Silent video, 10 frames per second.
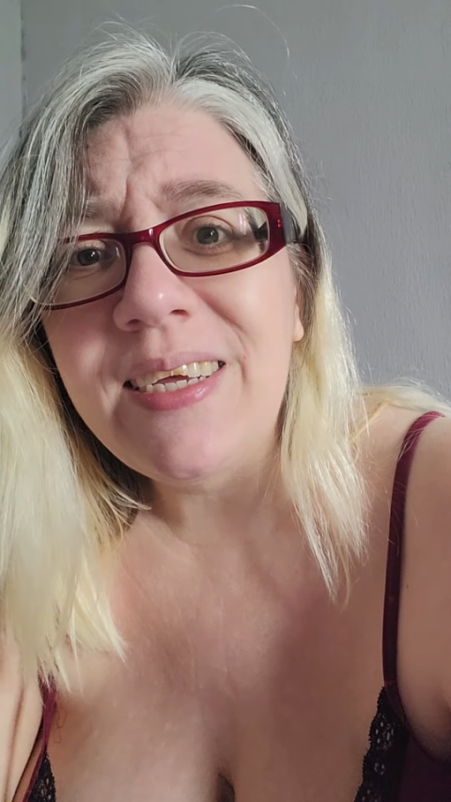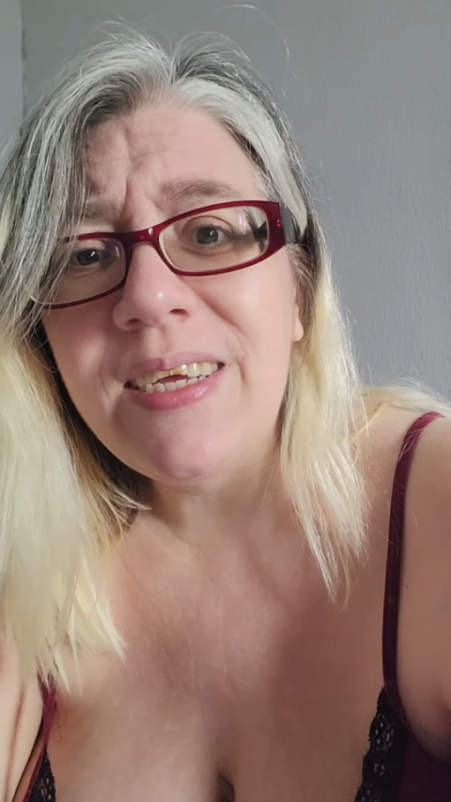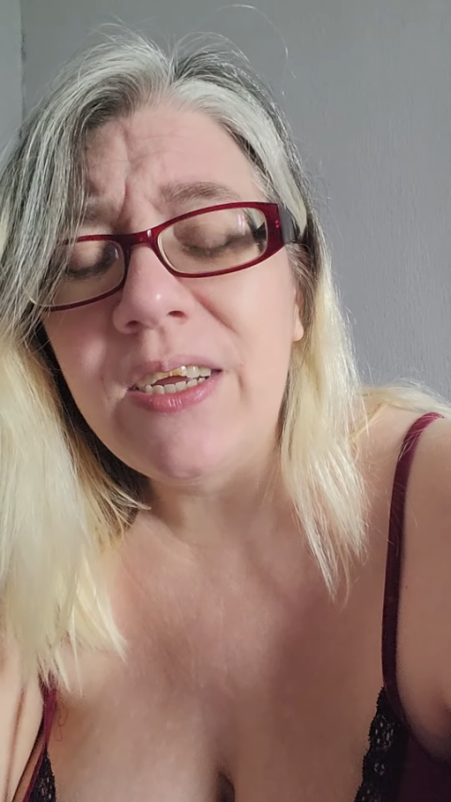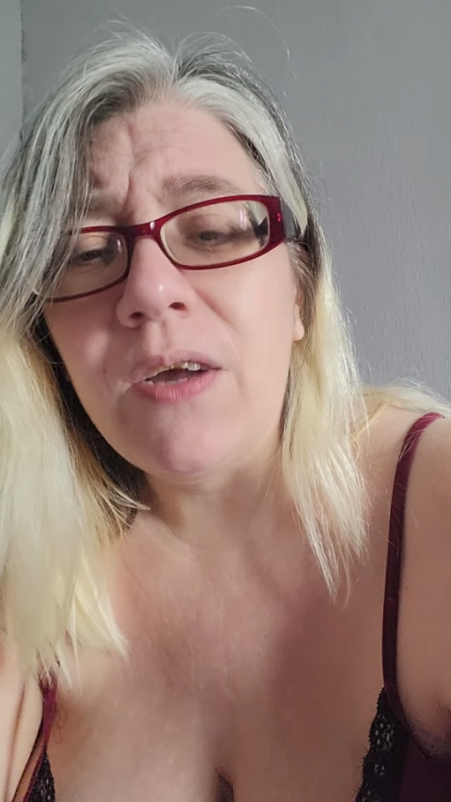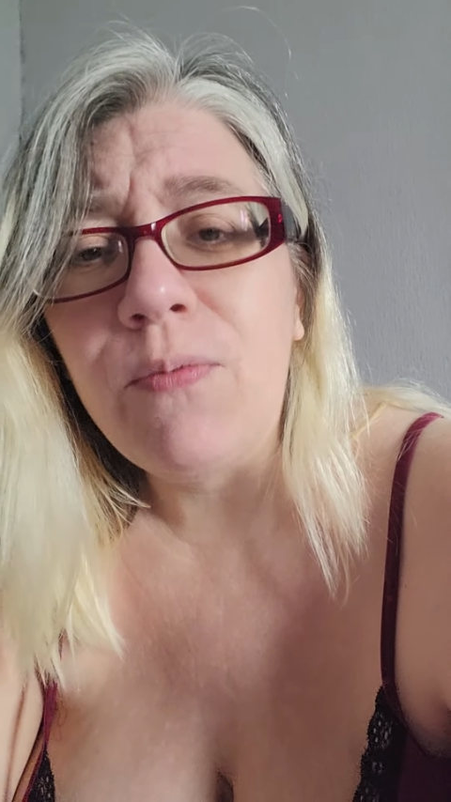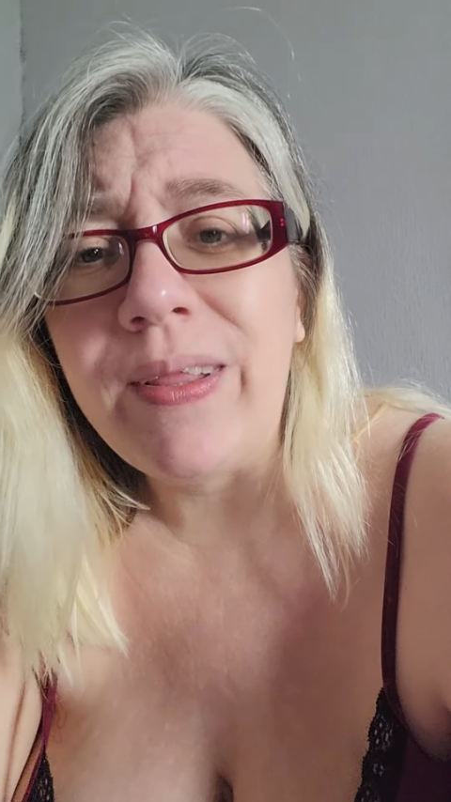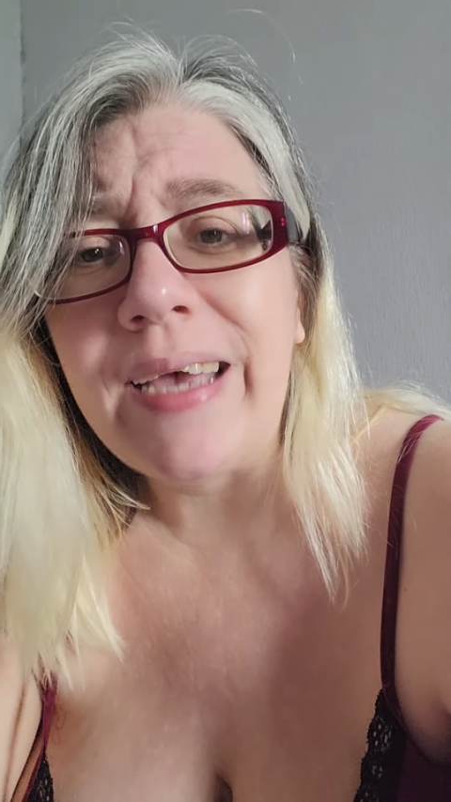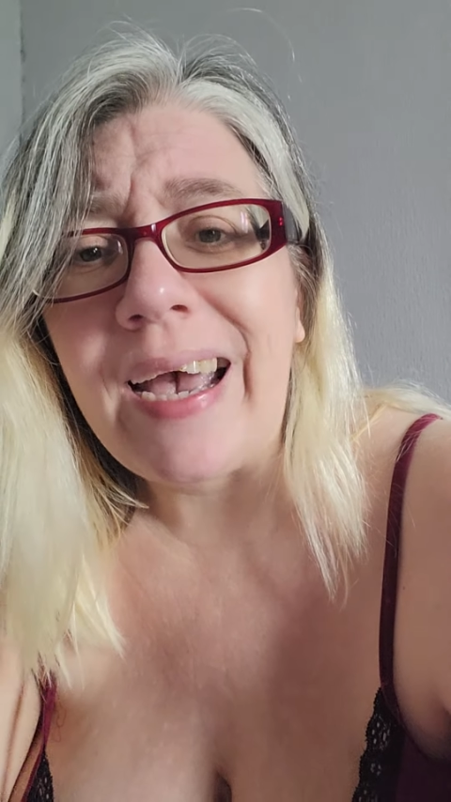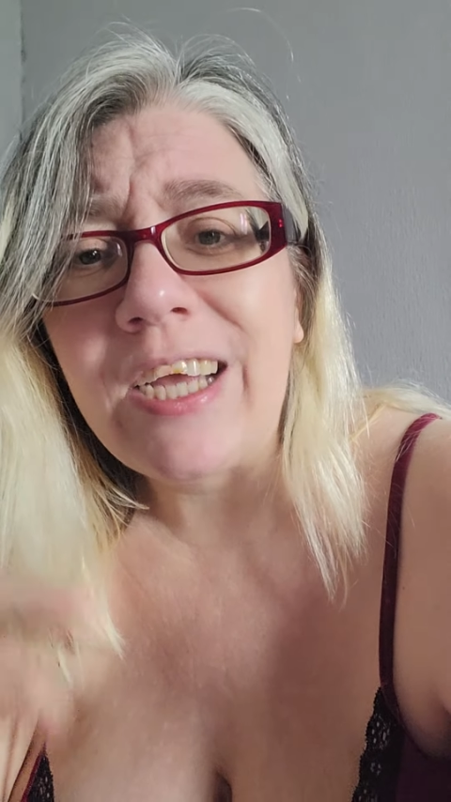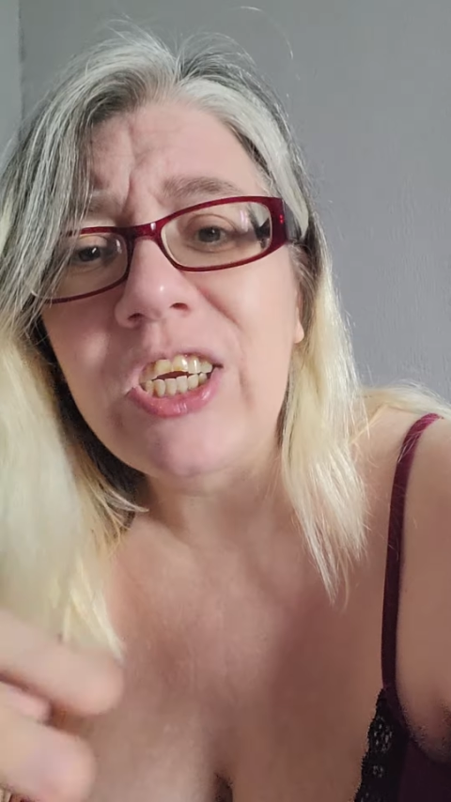you know when
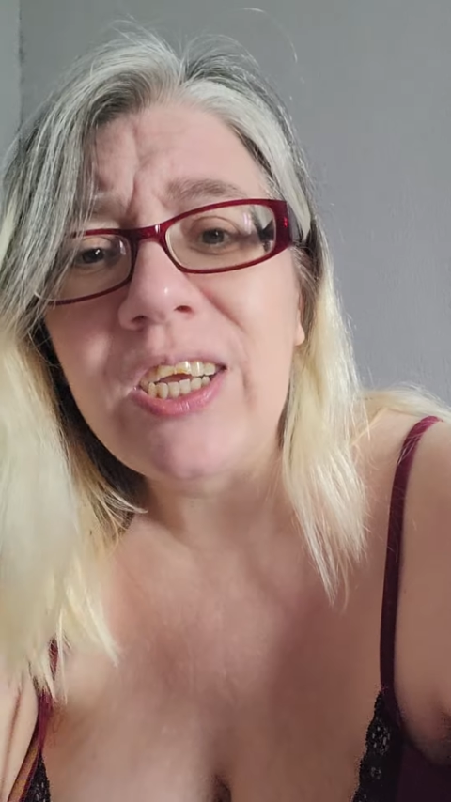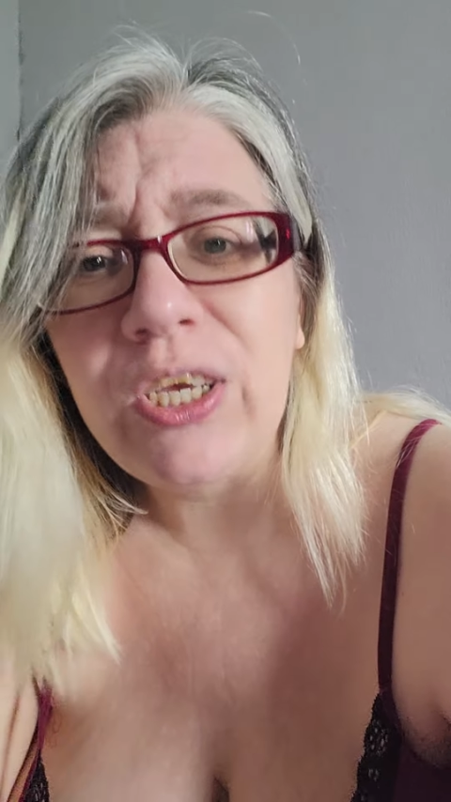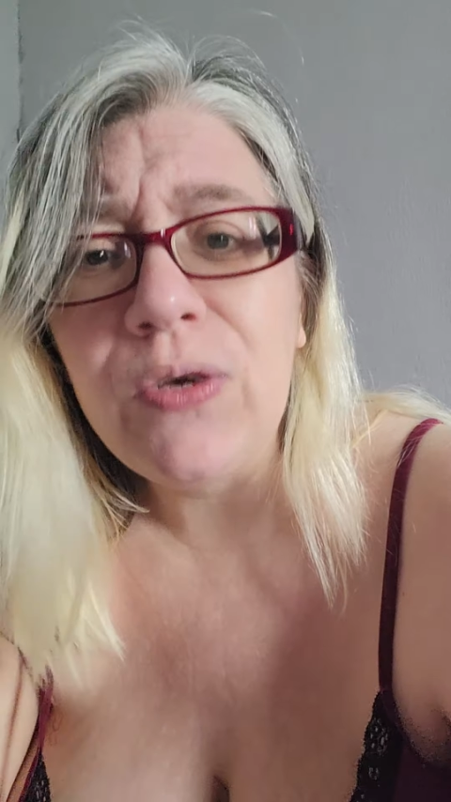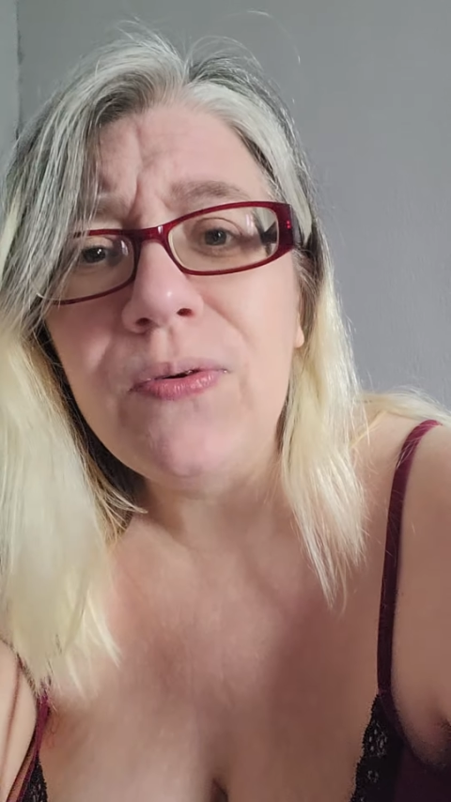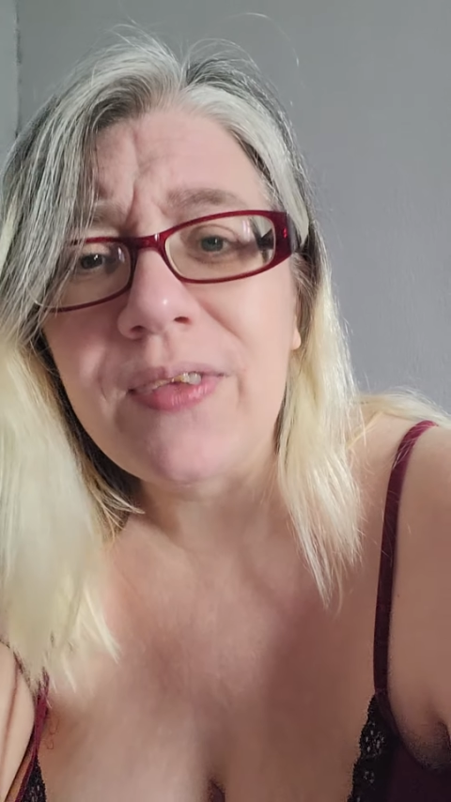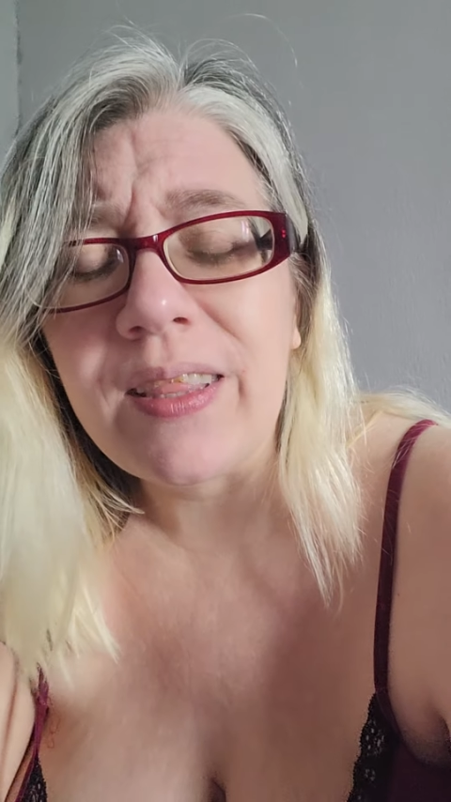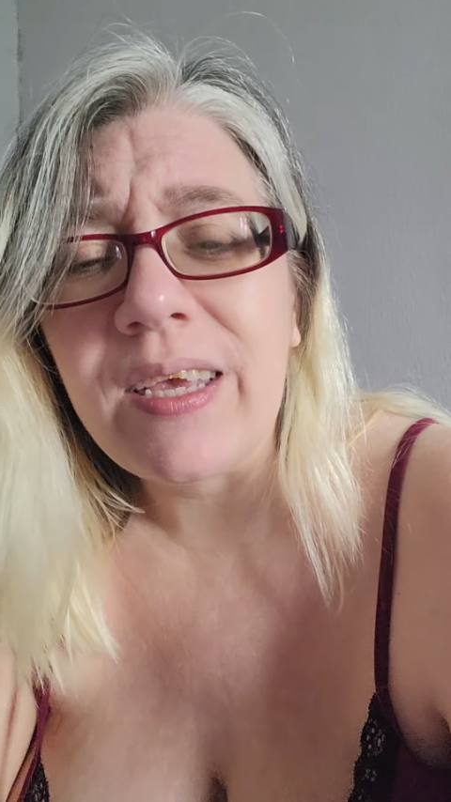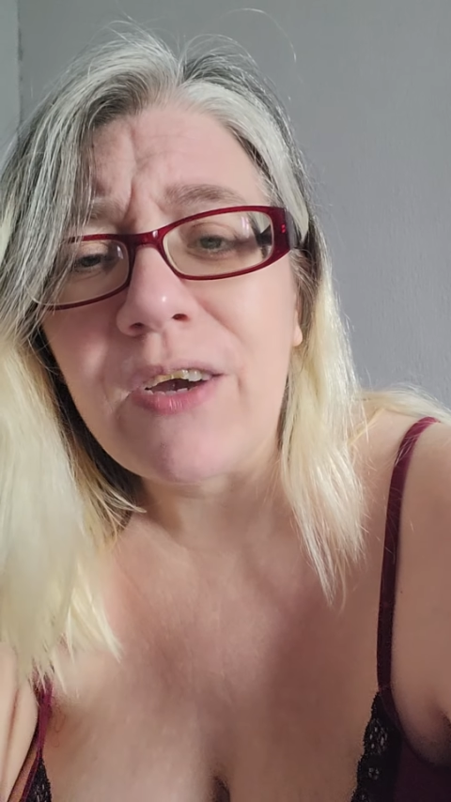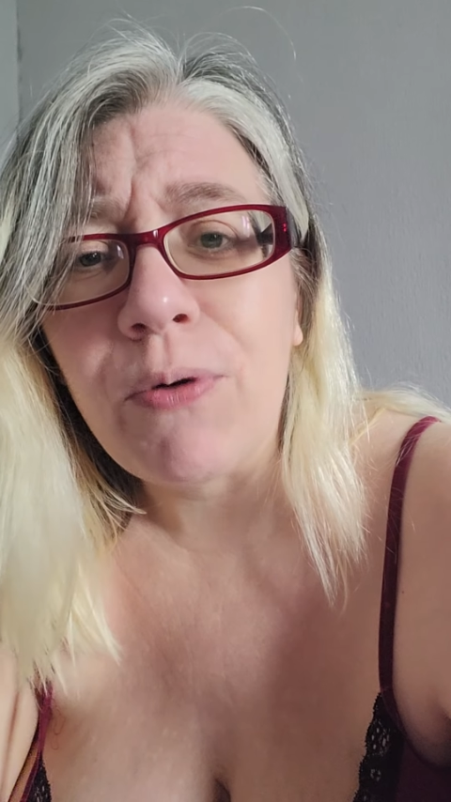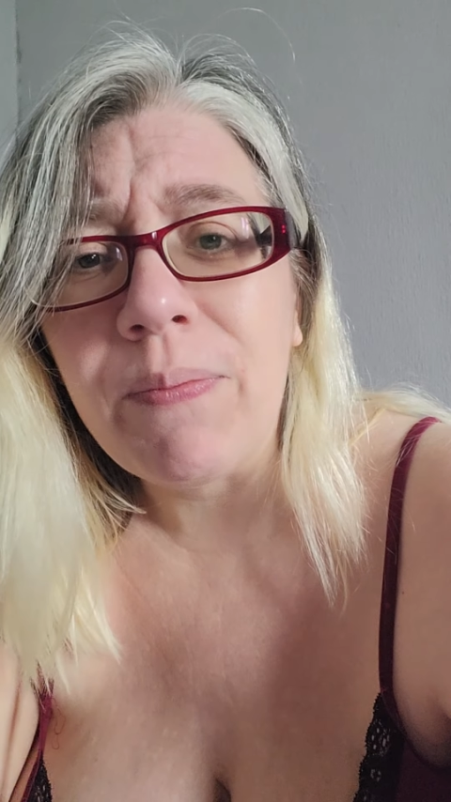they're actually using the
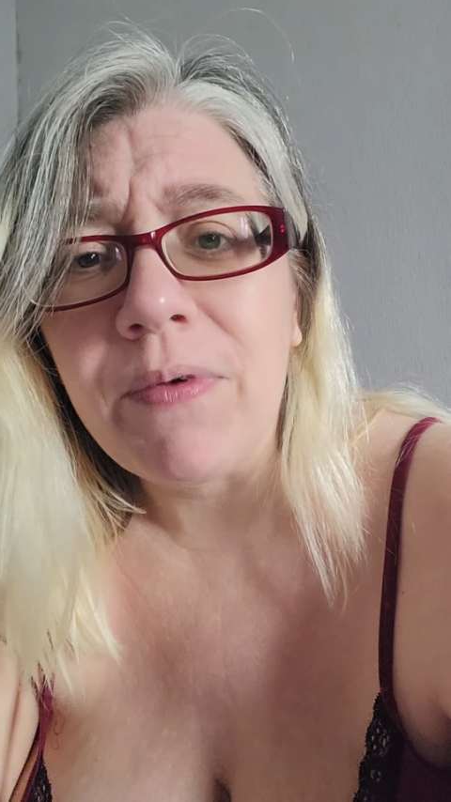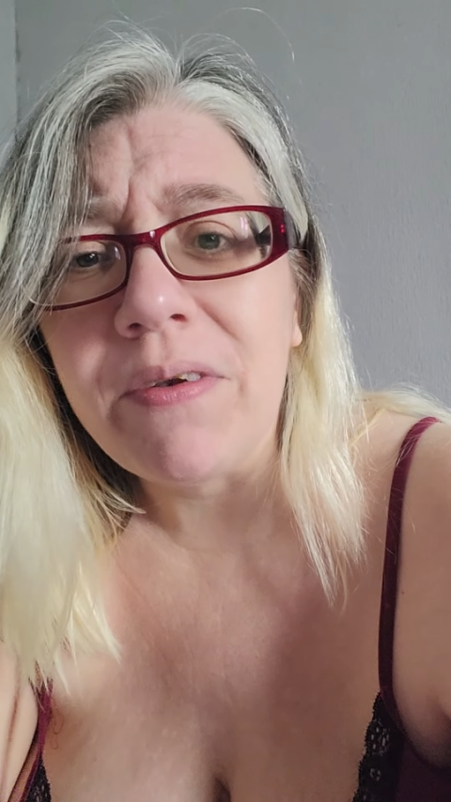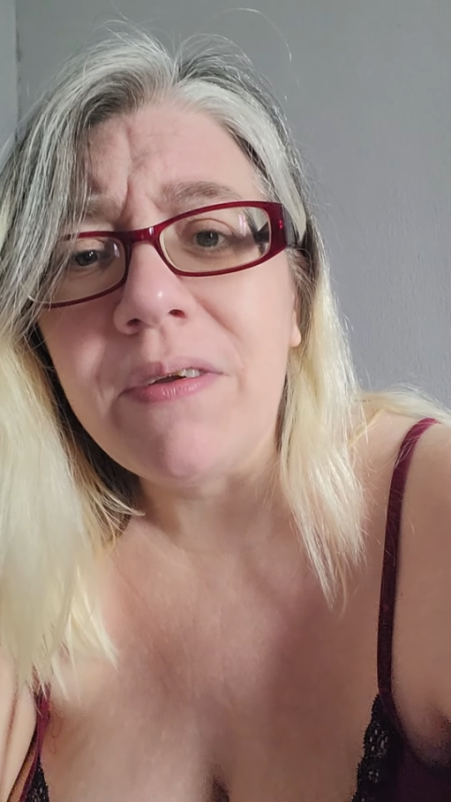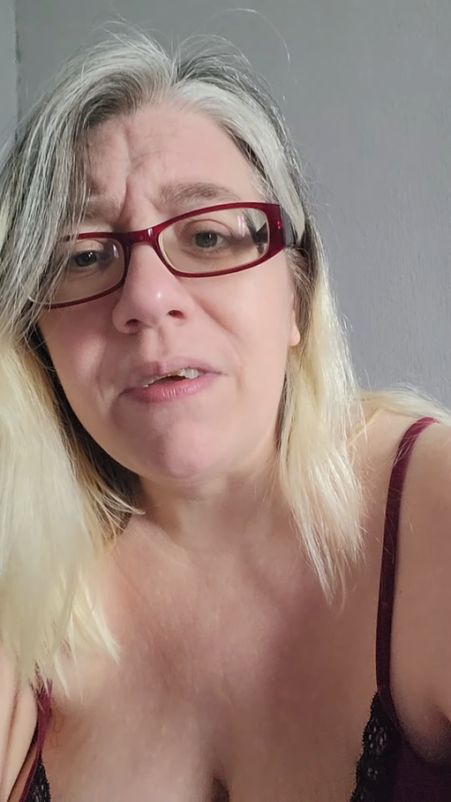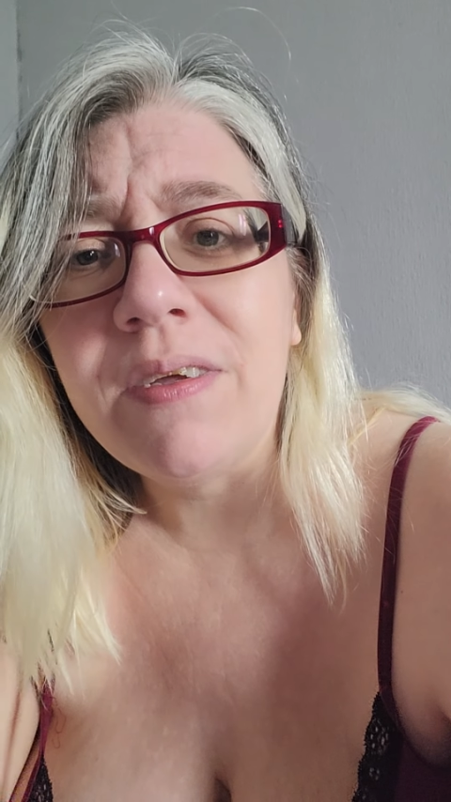equipment